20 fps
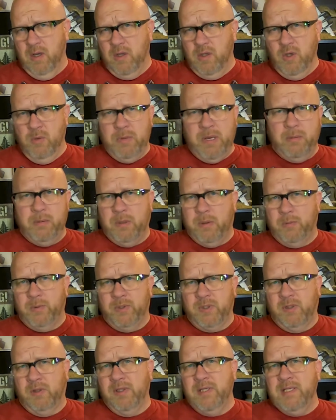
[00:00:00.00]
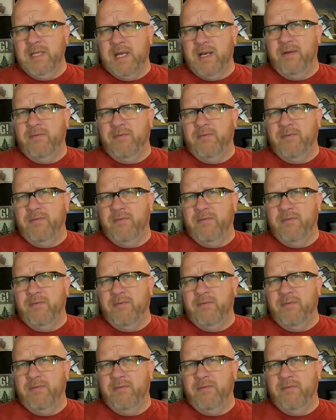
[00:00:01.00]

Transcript: You may be able to glean that